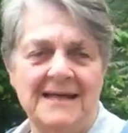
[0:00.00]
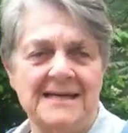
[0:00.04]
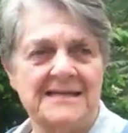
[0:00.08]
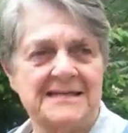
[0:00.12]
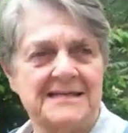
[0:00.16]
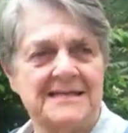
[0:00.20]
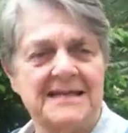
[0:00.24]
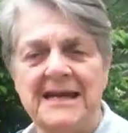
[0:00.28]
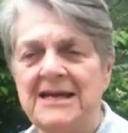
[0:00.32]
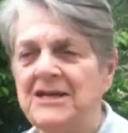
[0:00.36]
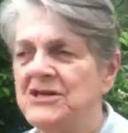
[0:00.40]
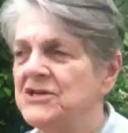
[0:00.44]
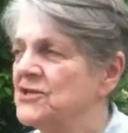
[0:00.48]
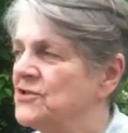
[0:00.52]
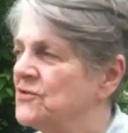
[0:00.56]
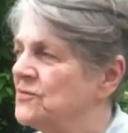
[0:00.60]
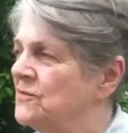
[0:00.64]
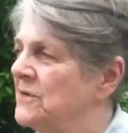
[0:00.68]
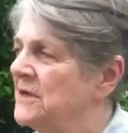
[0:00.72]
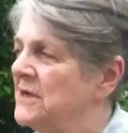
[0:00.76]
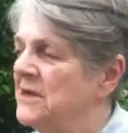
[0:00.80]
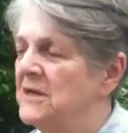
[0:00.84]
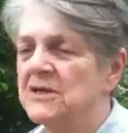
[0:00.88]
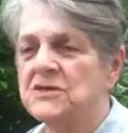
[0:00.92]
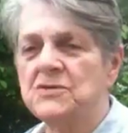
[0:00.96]
Stage
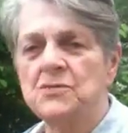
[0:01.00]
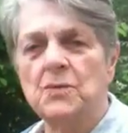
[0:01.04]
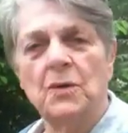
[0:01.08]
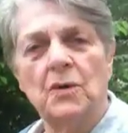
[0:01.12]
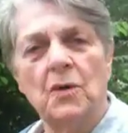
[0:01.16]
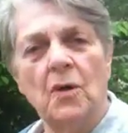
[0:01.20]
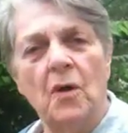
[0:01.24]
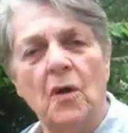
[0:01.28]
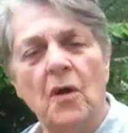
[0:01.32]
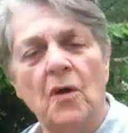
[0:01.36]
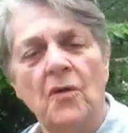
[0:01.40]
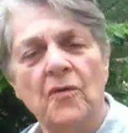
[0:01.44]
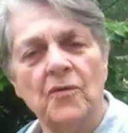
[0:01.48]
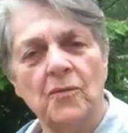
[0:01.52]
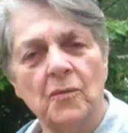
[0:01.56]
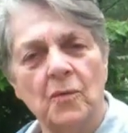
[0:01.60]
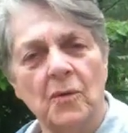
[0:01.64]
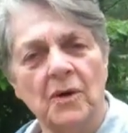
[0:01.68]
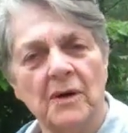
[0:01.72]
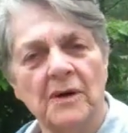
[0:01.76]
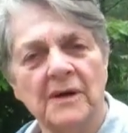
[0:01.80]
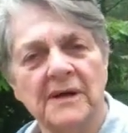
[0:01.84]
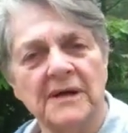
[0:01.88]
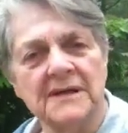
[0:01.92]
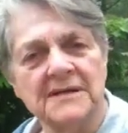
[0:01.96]
3 is where all the
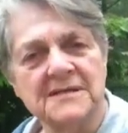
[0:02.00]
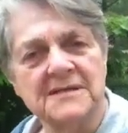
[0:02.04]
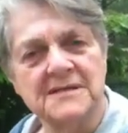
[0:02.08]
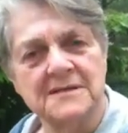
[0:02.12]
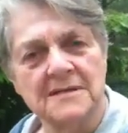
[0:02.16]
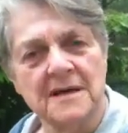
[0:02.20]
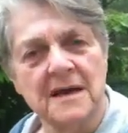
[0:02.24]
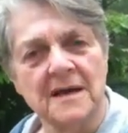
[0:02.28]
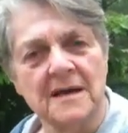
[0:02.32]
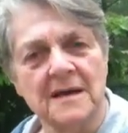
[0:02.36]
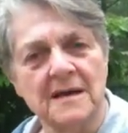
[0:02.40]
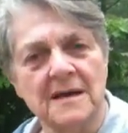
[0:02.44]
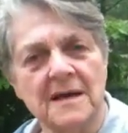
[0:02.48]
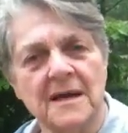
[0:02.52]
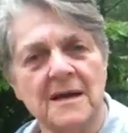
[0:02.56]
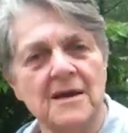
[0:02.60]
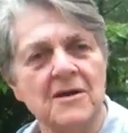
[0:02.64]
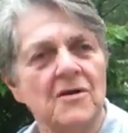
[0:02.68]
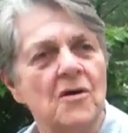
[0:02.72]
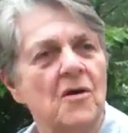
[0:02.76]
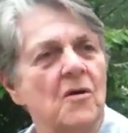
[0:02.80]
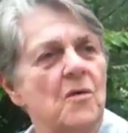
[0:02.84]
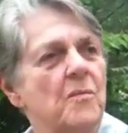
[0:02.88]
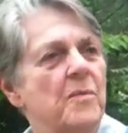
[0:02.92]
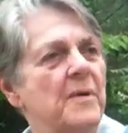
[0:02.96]
work gets done,
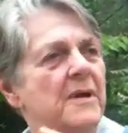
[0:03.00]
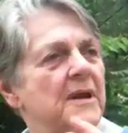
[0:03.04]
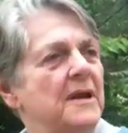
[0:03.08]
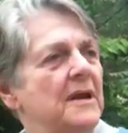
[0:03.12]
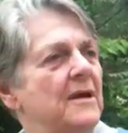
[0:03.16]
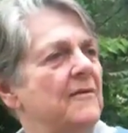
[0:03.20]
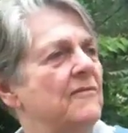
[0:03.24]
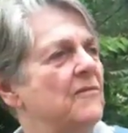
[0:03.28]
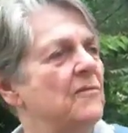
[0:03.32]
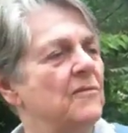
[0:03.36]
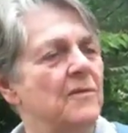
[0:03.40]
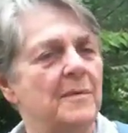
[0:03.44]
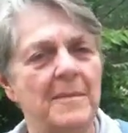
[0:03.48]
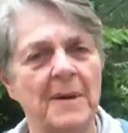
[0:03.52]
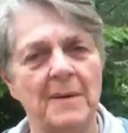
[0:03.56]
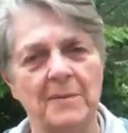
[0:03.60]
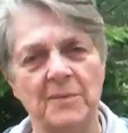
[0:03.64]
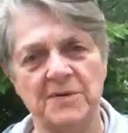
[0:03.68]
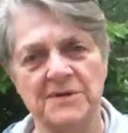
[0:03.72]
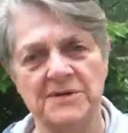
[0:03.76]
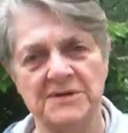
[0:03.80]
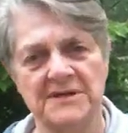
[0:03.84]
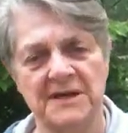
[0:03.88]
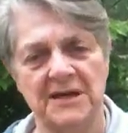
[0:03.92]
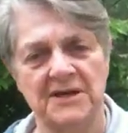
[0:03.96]
and nobody ever
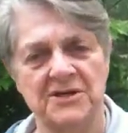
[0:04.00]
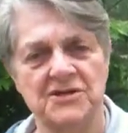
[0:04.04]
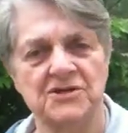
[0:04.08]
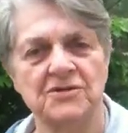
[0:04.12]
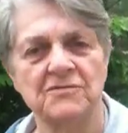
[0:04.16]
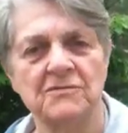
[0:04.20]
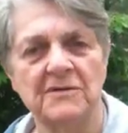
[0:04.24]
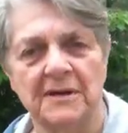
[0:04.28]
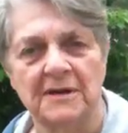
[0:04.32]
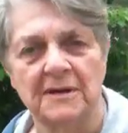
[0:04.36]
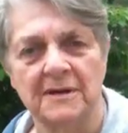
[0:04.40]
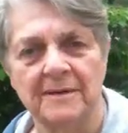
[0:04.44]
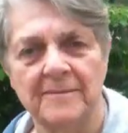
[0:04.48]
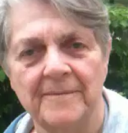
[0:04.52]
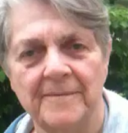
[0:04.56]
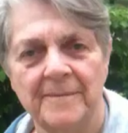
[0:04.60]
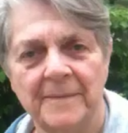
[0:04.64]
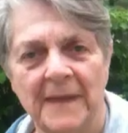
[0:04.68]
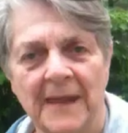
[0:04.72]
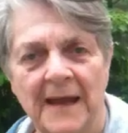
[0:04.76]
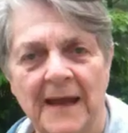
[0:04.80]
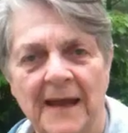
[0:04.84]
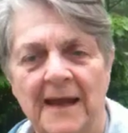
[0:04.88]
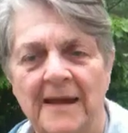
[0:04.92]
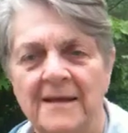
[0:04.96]
remembers stage 3.
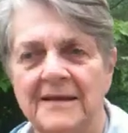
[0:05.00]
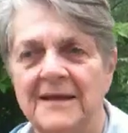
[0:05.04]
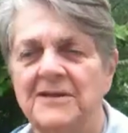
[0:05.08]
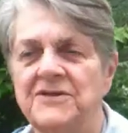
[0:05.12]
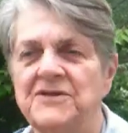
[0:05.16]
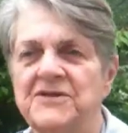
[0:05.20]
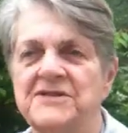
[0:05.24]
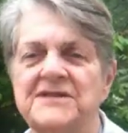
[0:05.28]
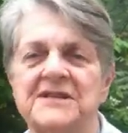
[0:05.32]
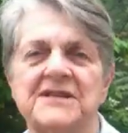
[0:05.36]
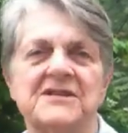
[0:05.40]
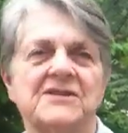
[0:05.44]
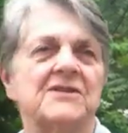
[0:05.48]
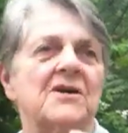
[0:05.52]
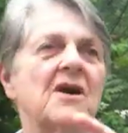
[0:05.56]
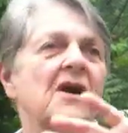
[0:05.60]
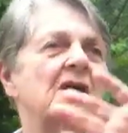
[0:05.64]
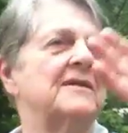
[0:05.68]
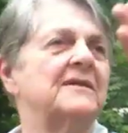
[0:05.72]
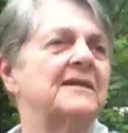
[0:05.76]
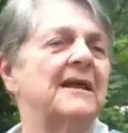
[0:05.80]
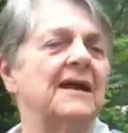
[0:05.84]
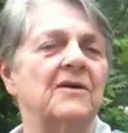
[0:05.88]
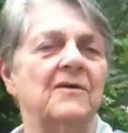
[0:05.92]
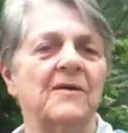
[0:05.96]
They just
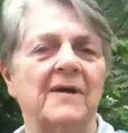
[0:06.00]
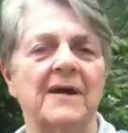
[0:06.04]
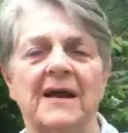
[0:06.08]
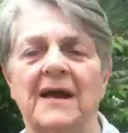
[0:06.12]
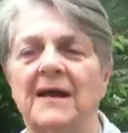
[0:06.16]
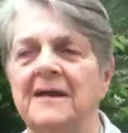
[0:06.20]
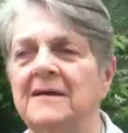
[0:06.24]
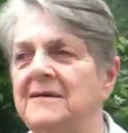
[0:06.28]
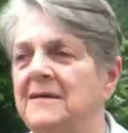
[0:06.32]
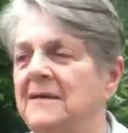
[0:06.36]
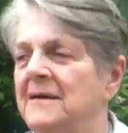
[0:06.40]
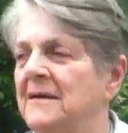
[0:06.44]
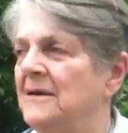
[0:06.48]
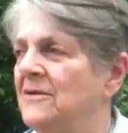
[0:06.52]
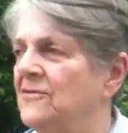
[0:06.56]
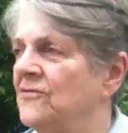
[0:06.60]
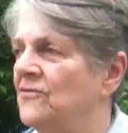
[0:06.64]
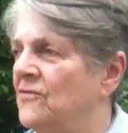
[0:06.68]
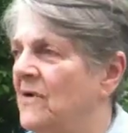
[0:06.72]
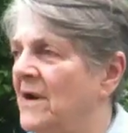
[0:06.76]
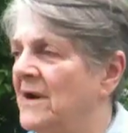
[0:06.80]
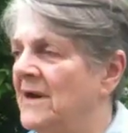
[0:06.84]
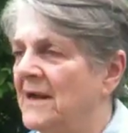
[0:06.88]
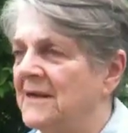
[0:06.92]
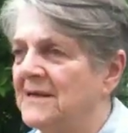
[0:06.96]
discard that great idea and
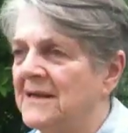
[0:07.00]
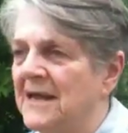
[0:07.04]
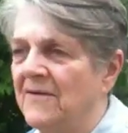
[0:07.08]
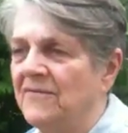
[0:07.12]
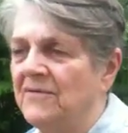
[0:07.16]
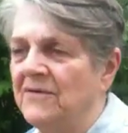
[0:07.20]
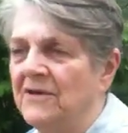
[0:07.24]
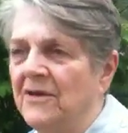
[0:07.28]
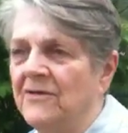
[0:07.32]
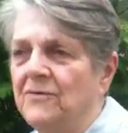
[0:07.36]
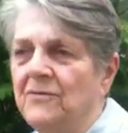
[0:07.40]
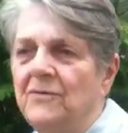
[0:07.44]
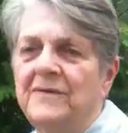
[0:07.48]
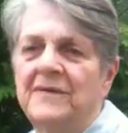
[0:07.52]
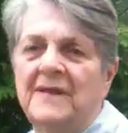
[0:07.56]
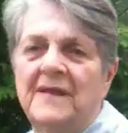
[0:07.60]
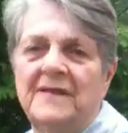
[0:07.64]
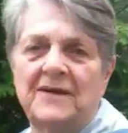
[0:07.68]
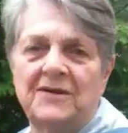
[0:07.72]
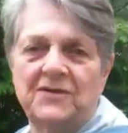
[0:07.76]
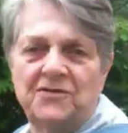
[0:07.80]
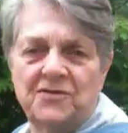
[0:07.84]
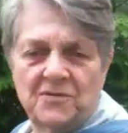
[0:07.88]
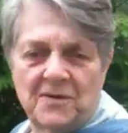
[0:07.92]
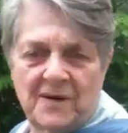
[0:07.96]
try not to have another one. Then
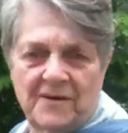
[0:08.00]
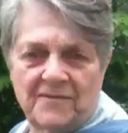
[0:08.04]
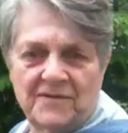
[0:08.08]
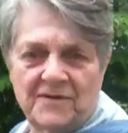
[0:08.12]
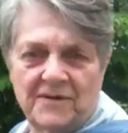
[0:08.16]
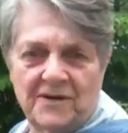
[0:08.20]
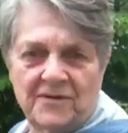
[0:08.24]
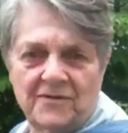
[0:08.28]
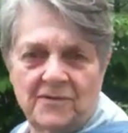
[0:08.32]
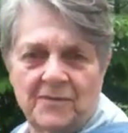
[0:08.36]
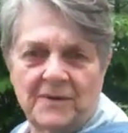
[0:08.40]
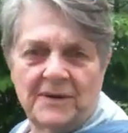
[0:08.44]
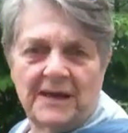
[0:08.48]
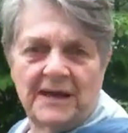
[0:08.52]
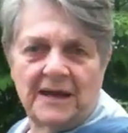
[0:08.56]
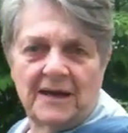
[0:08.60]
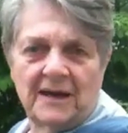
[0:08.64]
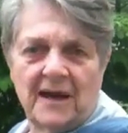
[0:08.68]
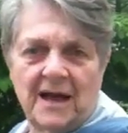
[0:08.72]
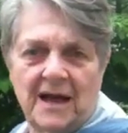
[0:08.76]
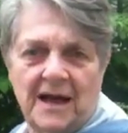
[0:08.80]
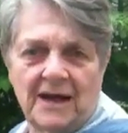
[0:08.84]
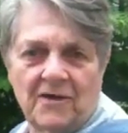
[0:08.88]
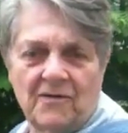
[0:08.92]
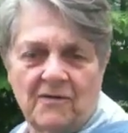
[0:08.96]
they do have another one, get
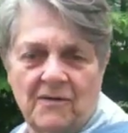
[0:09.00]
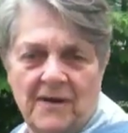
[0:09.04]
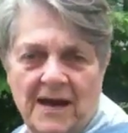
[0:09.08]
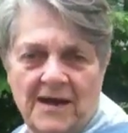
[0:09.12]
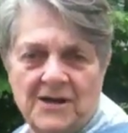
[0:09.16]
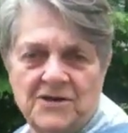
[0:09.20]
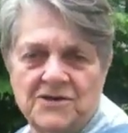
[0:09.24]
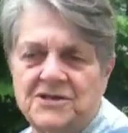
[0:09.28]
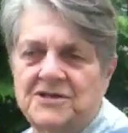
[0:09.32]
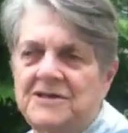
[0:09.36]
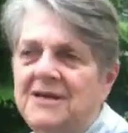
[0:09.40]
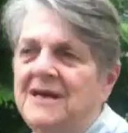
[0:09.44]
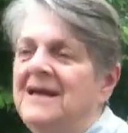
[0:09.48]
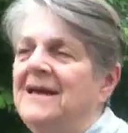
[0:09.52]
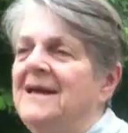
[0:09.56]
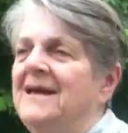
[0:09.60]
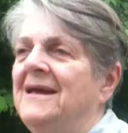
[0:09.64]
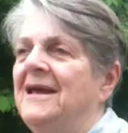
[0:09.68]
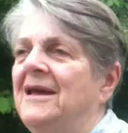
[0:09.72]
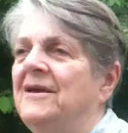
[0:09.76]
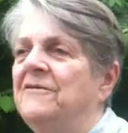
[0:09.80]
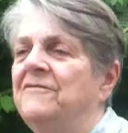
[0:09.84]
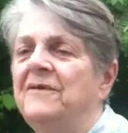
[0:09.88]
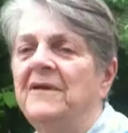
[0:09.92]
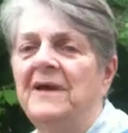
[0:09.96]
high, crash,
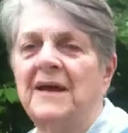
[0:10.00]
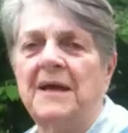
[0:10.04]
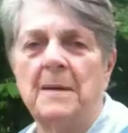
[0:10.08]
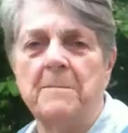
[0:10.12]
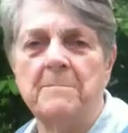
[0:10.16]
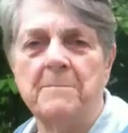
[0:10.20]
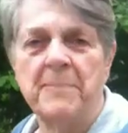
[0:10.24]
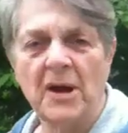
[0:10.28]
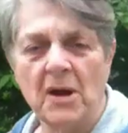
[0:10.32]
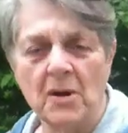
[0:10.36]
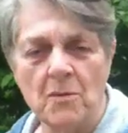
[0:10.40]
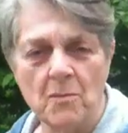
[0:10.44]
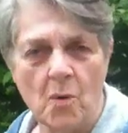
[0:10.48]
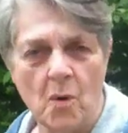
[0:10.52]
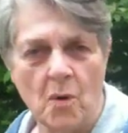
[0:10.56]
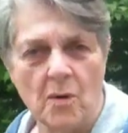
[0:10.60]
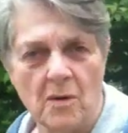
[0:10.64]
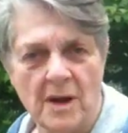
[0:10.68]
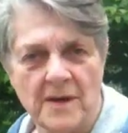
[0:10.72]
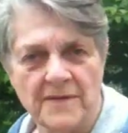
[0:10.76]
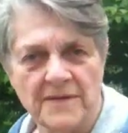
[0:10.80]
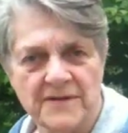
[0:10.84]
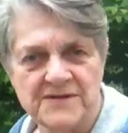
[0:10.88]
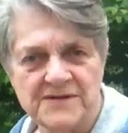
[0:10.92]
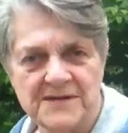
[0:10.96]
and feel like a bigger
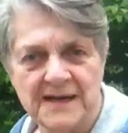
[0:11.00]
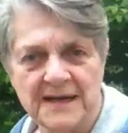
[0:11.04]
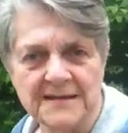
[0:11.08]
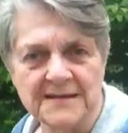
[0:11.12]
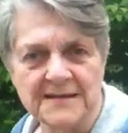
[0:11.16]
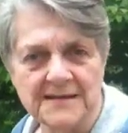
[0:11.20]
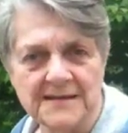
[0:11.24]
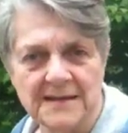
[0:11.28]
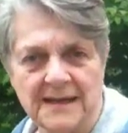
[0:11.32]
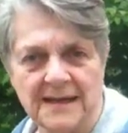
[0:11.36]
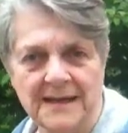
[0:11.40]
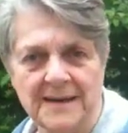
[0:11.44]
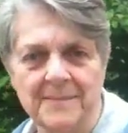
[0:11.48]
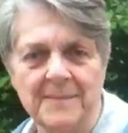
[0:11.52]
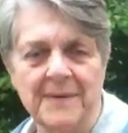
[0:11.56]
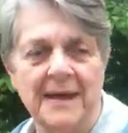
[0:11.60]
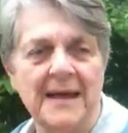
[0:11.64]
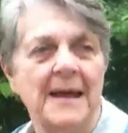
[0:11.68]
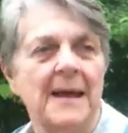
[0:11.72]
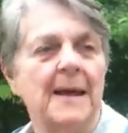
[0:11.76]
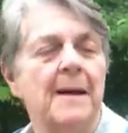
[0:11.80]
moron the second time.